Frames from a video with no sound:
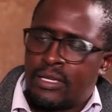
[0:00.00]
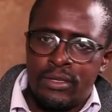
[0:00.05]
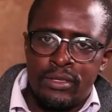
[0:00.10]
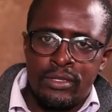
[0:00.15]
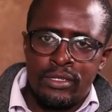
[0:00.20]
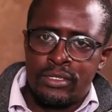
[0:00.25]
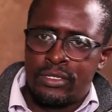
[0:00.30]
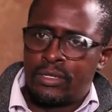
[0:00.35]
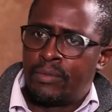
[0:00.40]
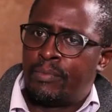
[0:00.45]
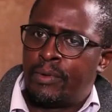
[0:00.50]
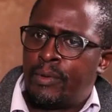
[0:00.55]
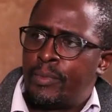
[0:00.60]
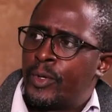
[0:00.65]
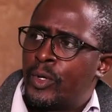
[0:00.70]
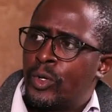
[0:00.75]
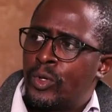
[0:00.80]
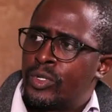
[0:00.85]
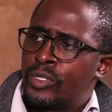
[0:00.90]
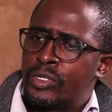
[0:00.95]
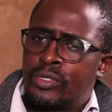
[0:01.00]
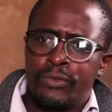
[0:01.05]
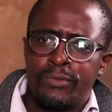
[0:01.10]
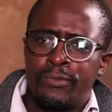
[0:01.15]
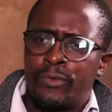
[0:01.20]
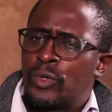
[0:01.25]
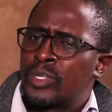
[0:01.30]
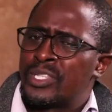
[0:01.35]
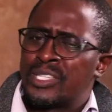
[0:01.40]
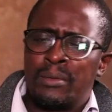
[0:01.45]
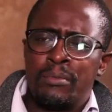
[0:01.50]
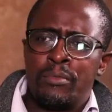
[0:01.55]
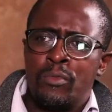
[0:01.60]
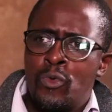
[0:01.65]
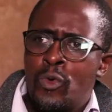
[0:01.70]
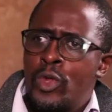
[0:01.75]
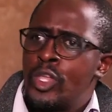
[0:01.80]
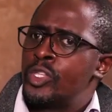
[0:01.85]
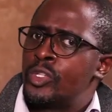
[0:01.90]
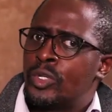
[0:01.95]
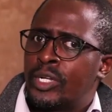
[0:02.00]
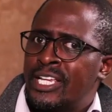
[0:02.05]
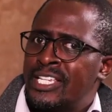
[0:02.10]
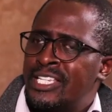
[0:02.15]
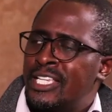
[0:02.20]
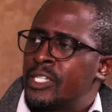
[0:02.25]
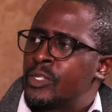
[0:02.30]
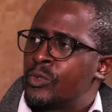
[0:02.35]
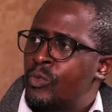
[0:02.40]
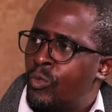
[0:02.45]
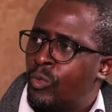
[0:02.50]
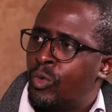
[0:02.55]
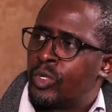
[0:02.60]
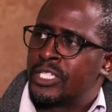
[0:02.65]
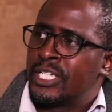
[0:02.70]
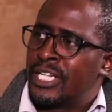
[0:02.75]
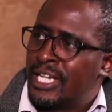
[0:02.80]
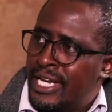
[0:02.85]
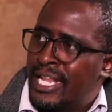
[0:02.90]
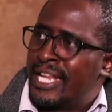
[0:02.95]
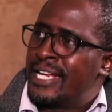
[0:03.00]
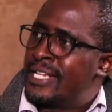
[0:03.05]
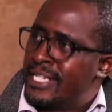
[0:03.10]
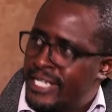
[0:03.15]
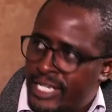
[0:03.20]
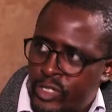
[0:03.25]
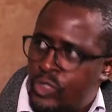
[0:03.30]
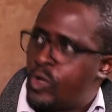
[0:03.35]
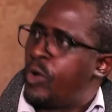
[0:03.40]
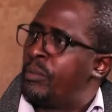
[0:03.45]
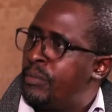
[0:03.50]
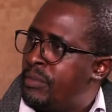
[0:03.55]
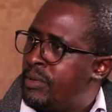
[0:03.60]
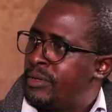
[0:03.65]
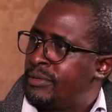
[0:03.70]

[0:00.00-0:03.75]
Simply because for some reason I just wasn't landing a job.